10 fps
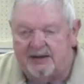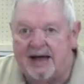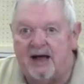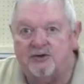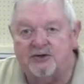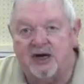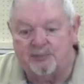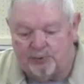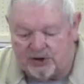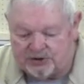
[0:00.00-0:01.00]
The
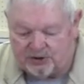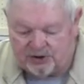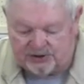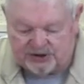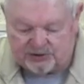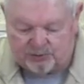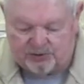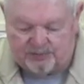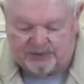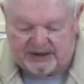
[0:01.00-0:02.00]
outside pressure on this
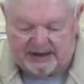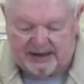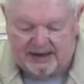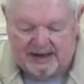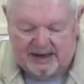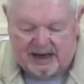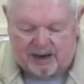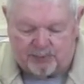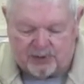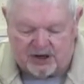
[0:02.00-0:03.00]
would be
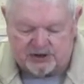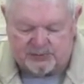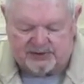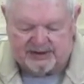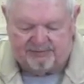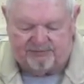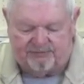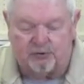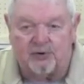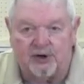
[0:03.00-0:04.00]
approximately
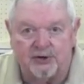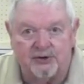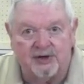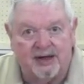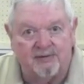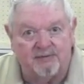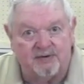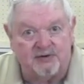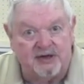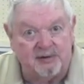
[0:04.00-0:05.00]

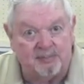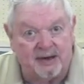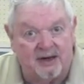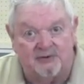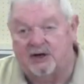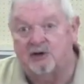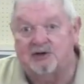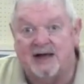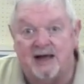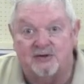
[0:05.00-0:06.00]
415 pounds. I
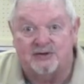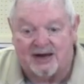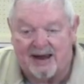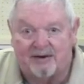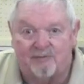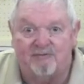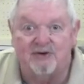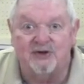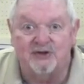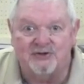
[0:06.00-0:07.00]
looked down because I had to
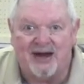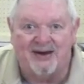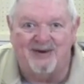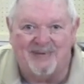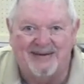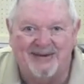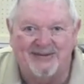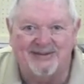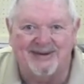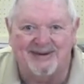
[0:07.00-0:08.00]
figure this out in my
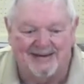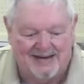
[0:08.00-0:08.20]
notes here.